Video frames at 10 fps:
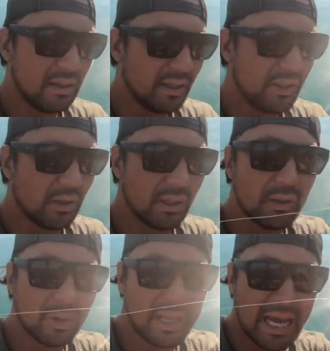your
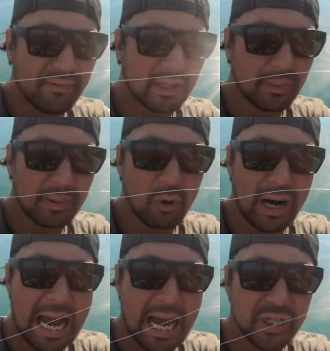lure to have a little bit more
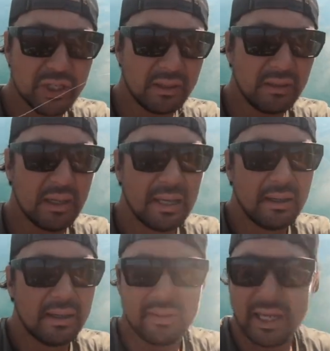action,
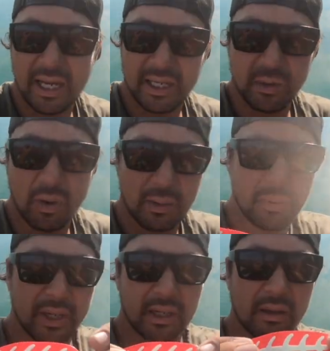then you want to put
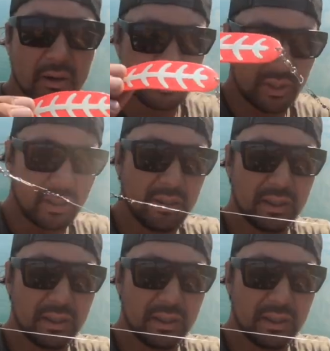it closer.